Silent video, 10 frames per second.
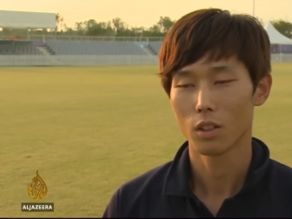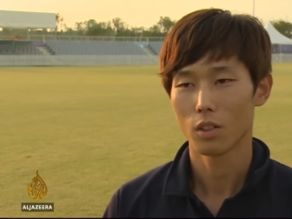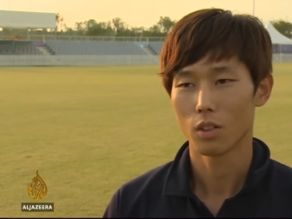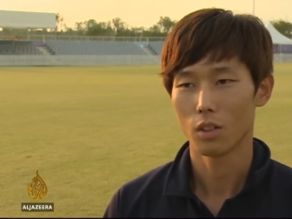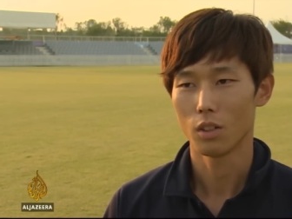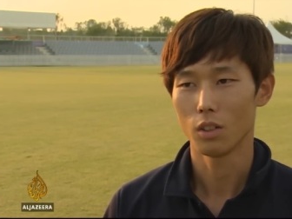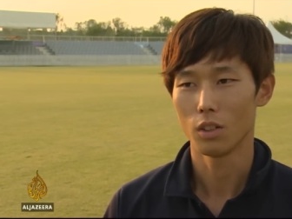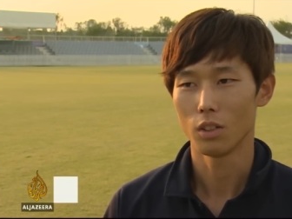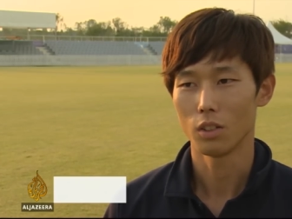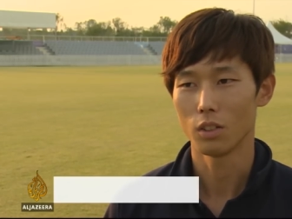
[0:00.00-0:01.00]
never
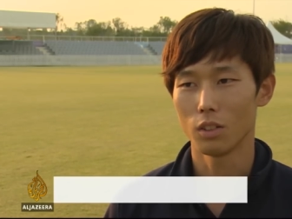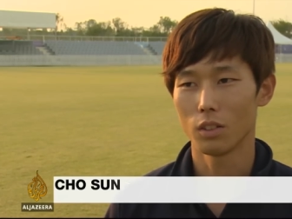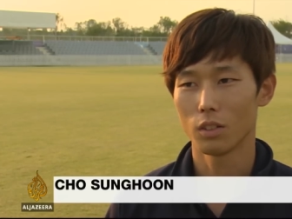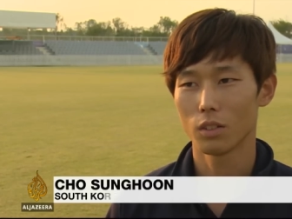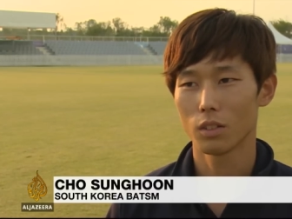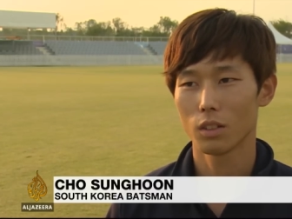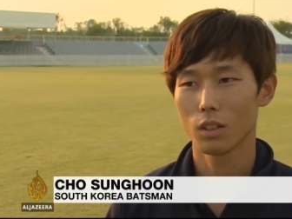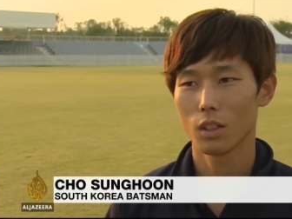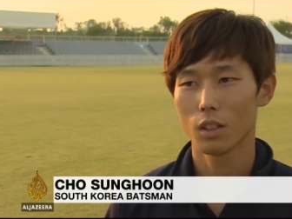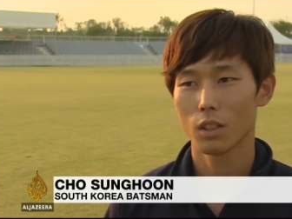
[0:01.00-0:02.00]
expected to play
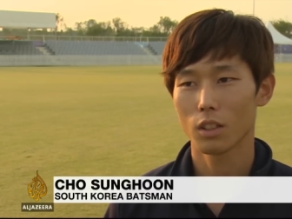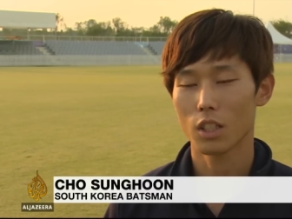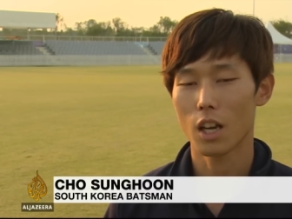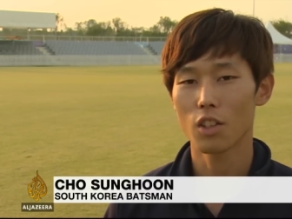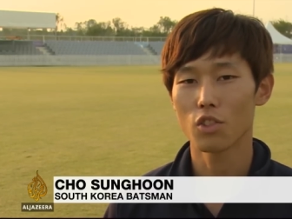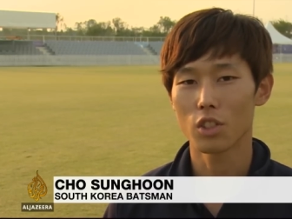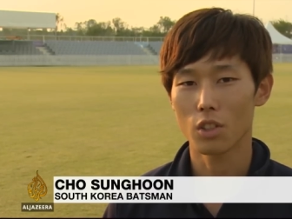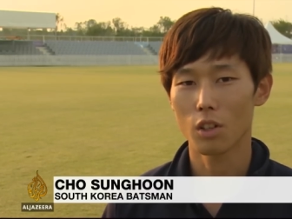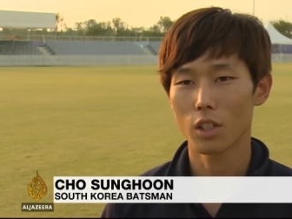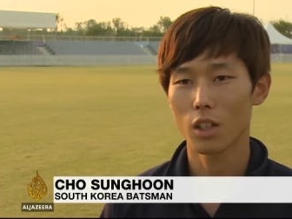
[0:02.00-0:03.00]
cricket because I had
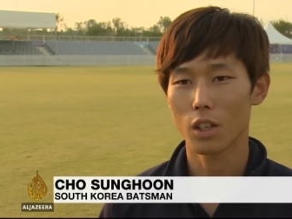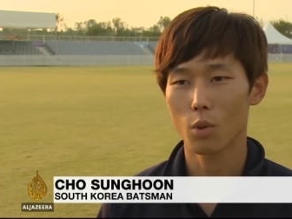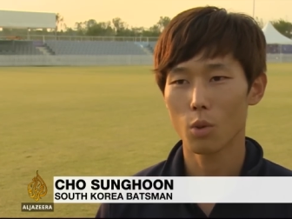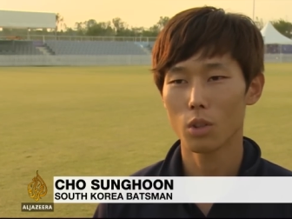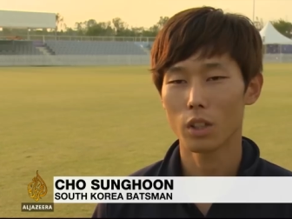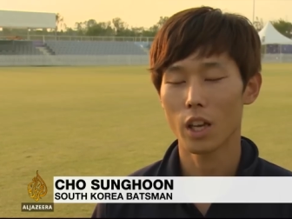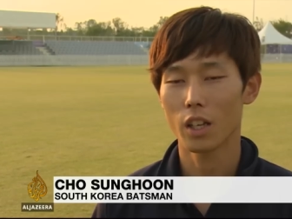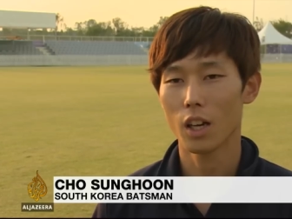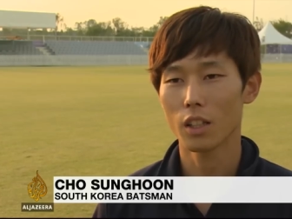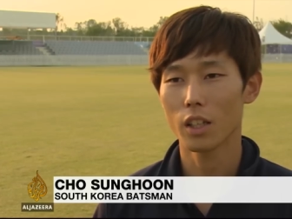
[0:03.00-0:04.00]
never heard of it.
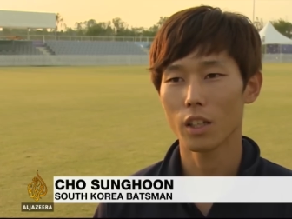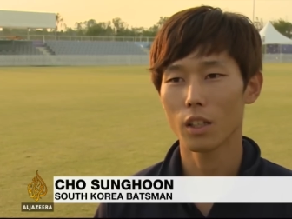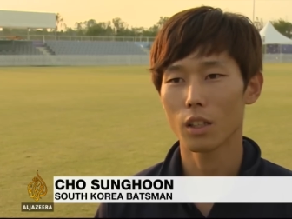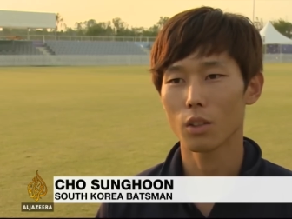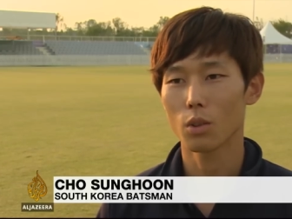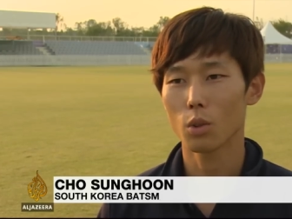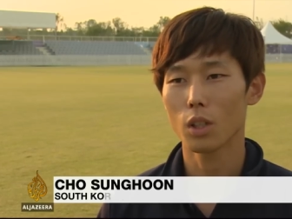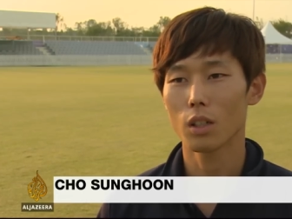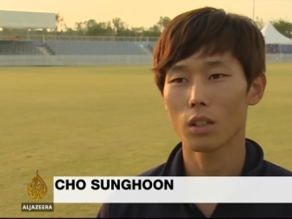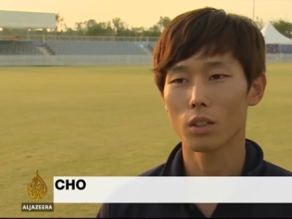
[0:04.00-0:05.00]
But
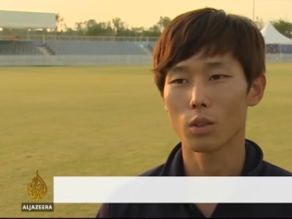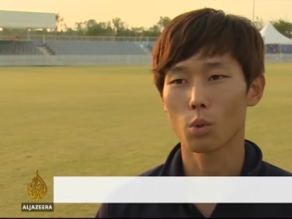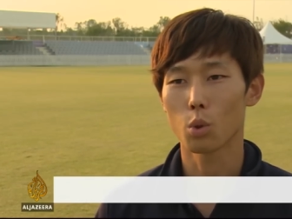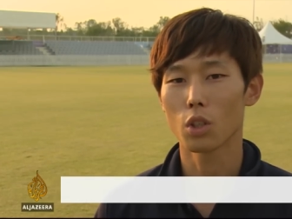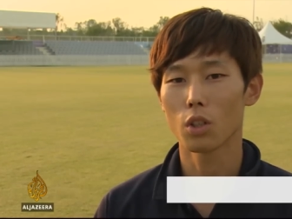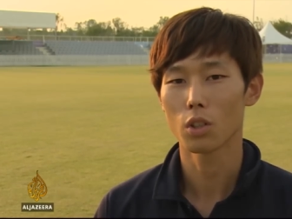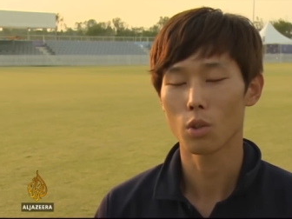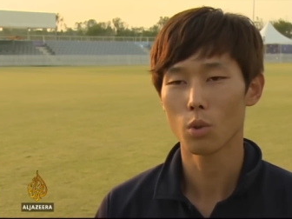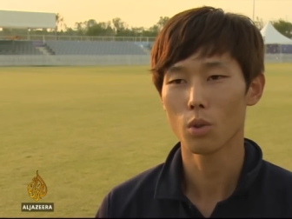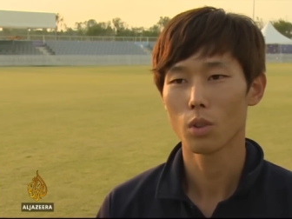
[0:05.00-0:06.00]
representing my country is a great
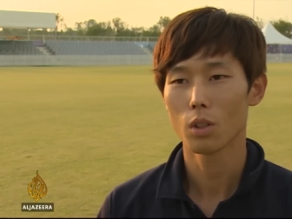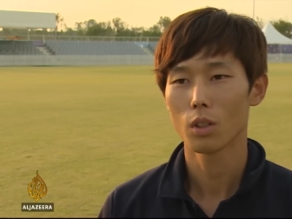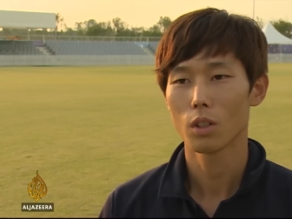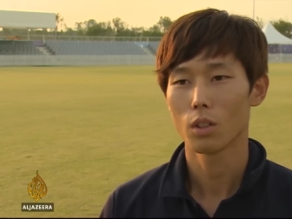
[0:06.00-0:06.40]
opportunity.